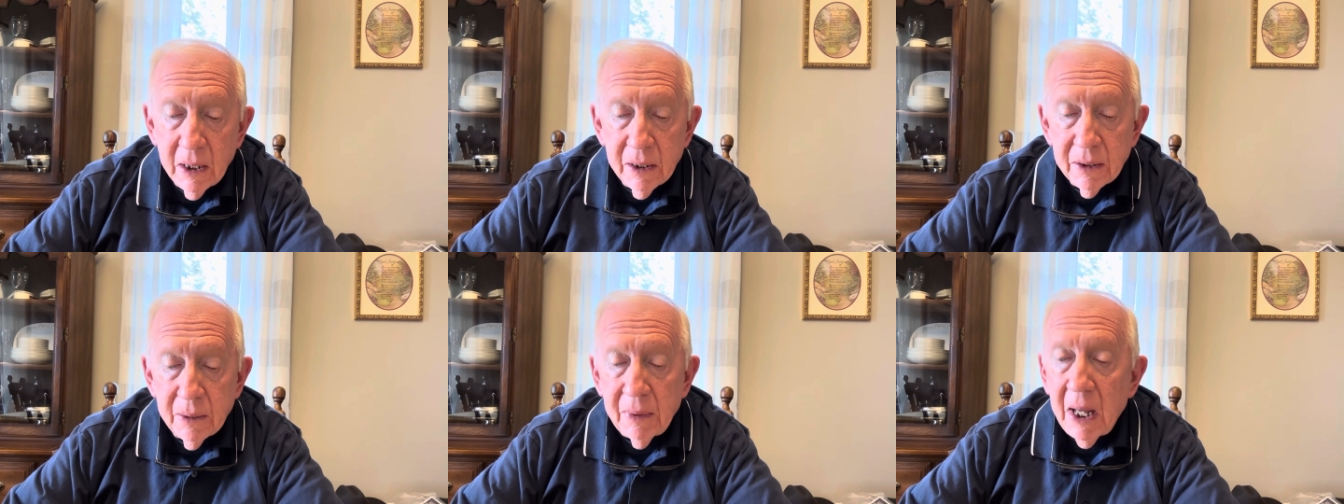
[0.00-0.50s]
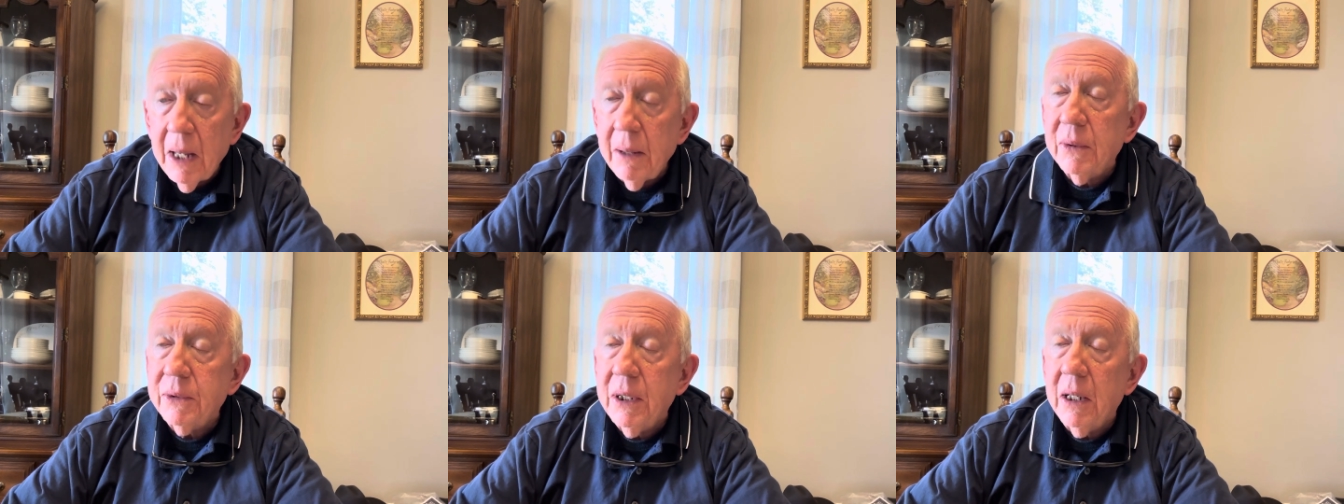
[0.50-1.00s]
The
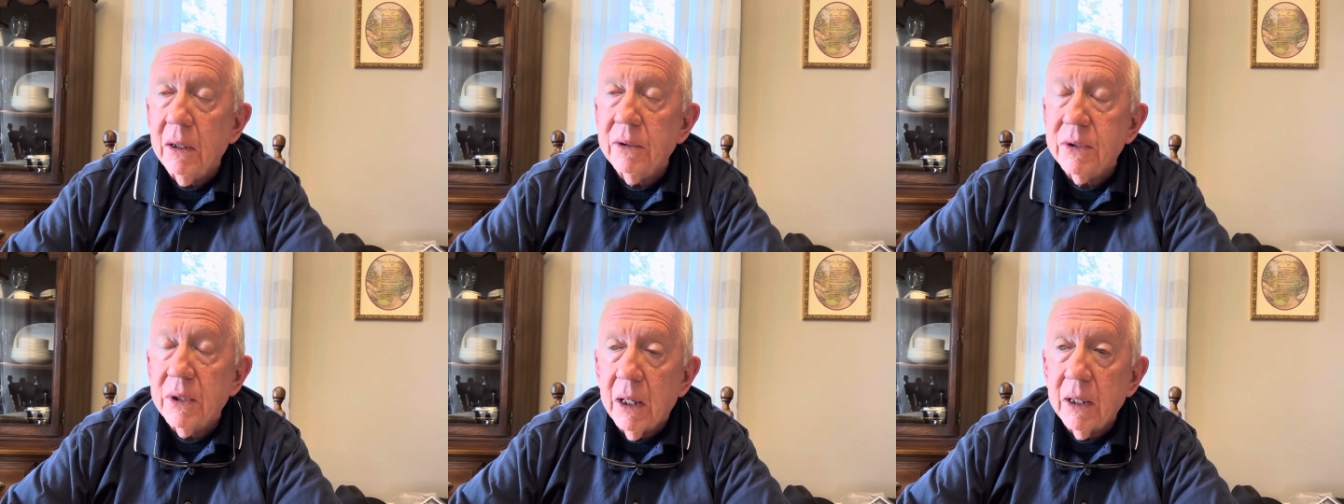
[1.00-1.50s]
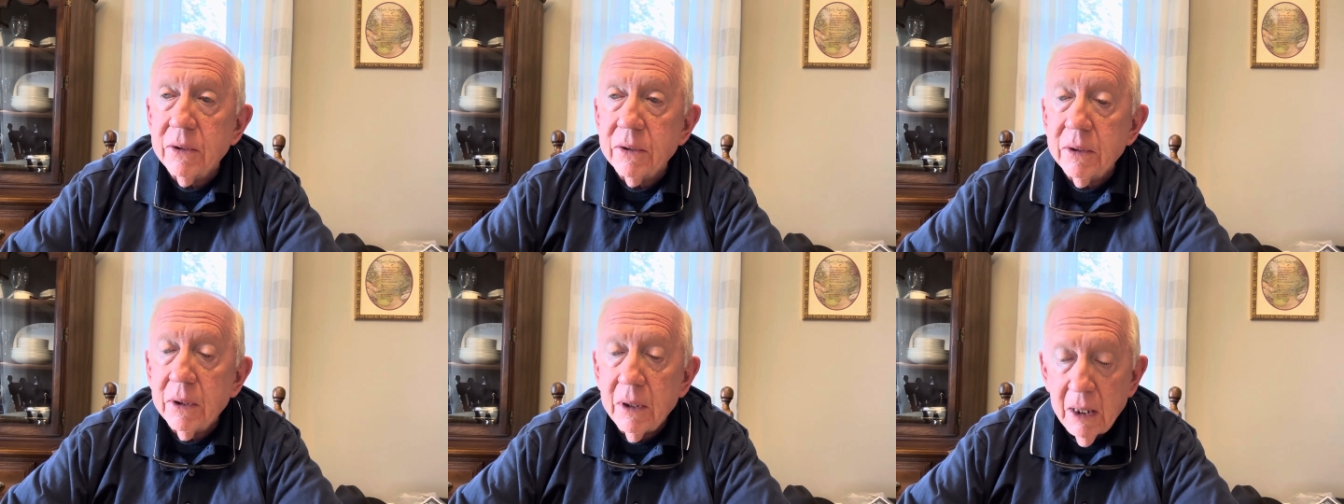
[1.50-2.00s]
Bible tells
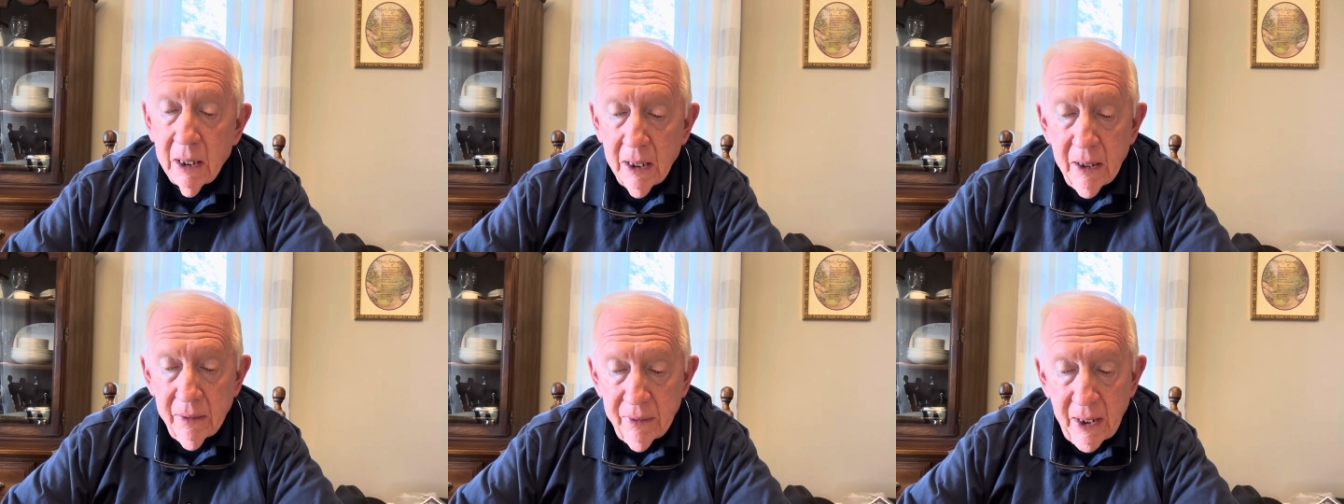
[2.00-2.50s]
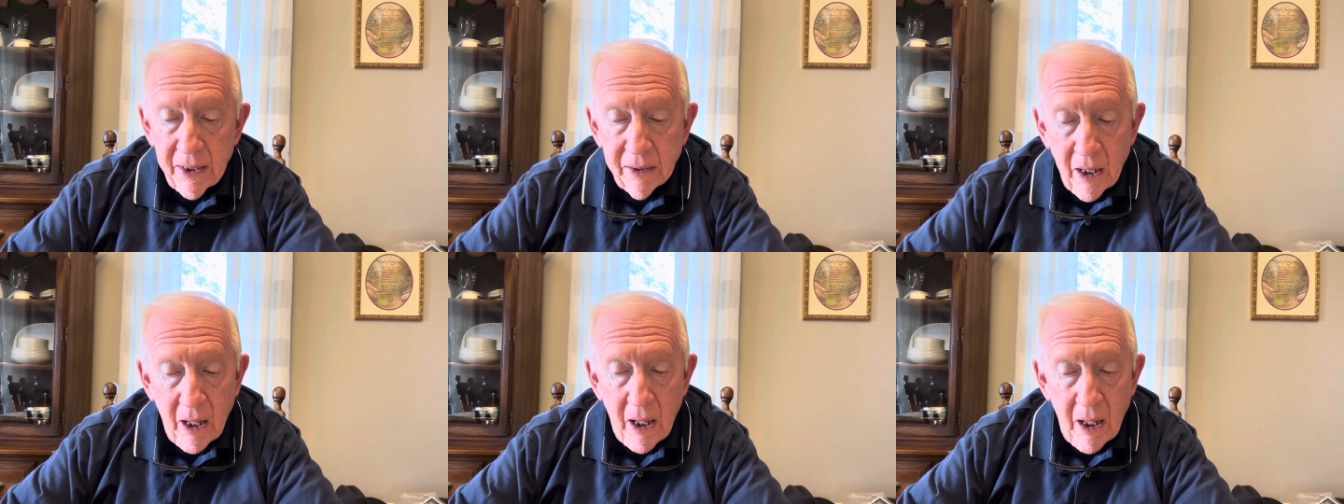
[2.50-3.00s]
us that
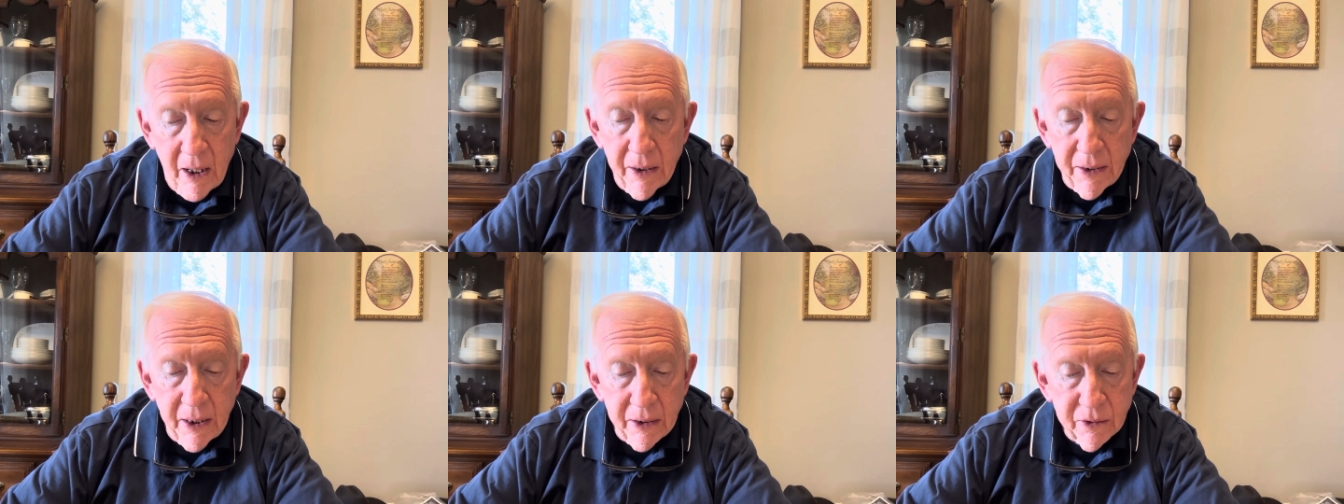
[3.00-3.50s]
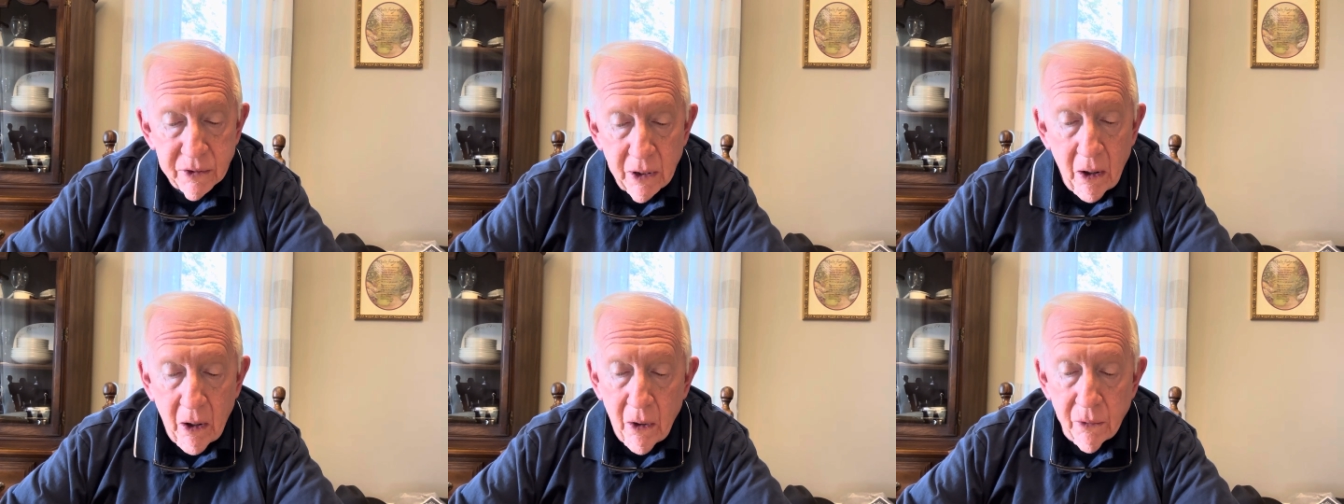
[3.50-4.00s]
God
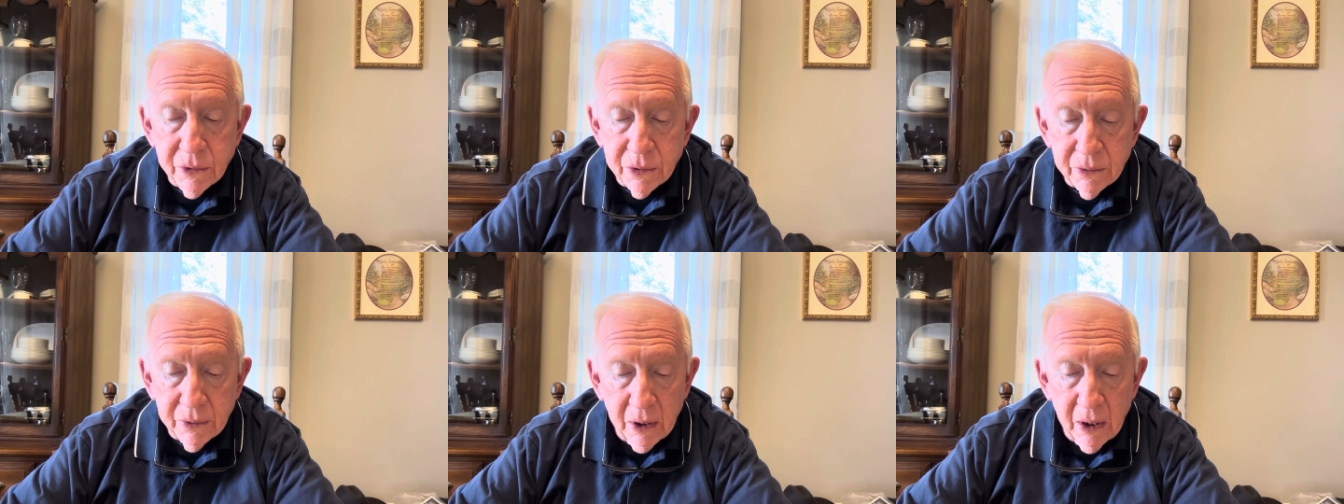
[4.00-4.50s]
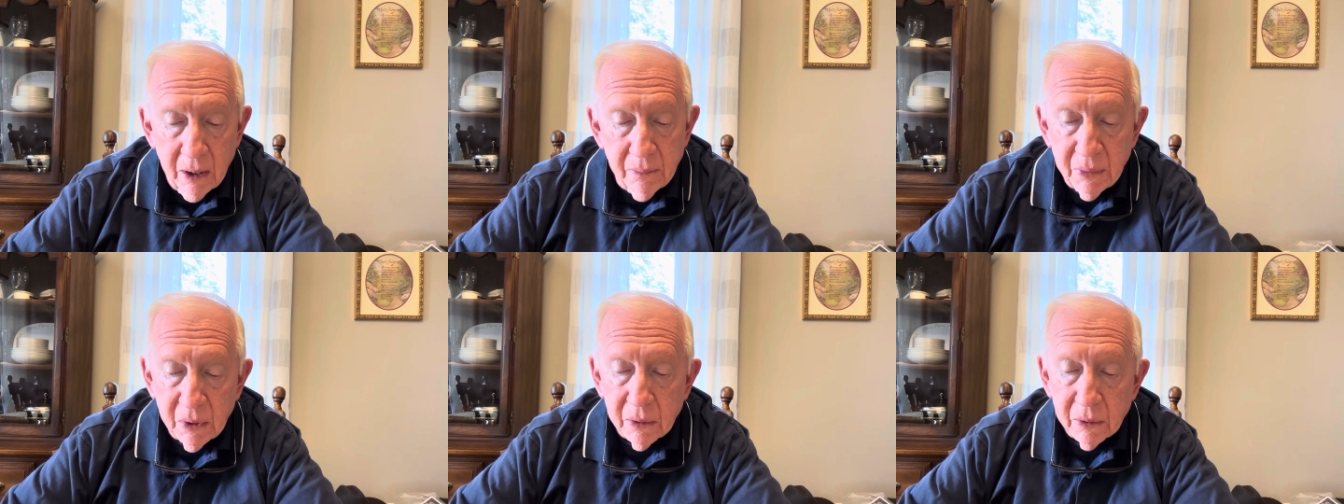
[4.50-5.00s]
exalts the
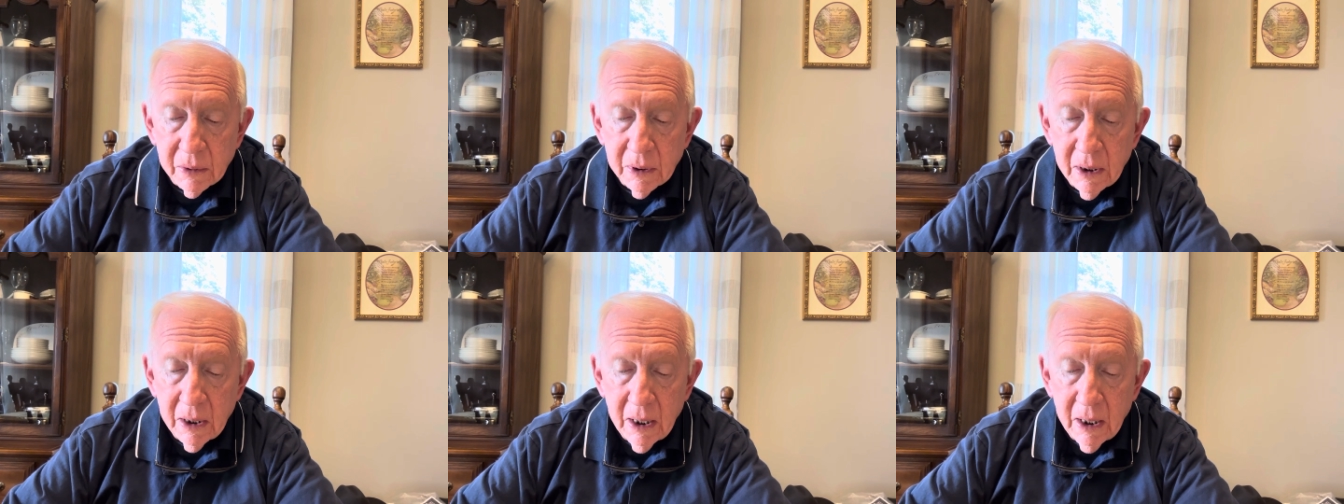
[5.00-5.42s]
humble.